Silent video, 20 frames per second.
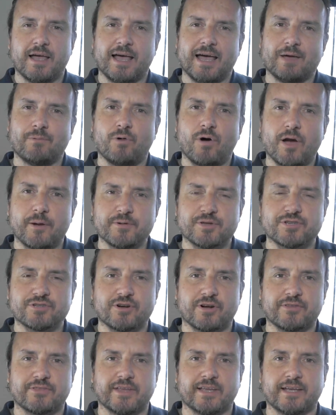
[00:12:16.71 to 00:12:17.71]
and what I would
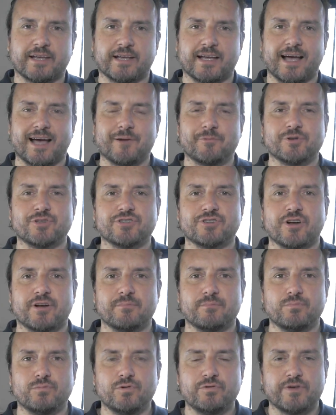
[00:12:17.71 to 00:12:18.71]
start thinking, I would
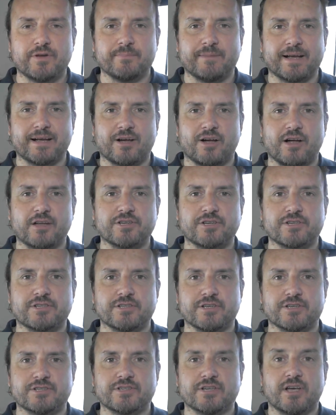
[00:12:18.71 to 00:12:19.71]
start moving my
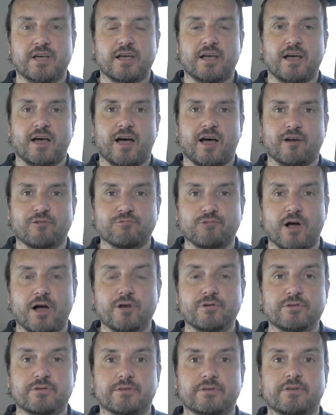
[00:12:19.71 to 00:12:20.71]
consciousness
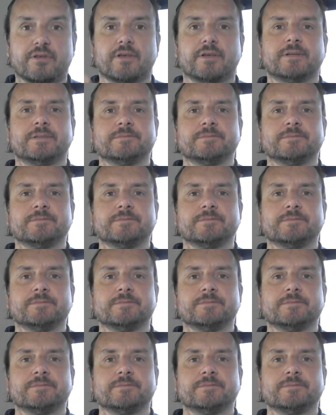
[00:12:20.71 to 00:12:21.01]
around.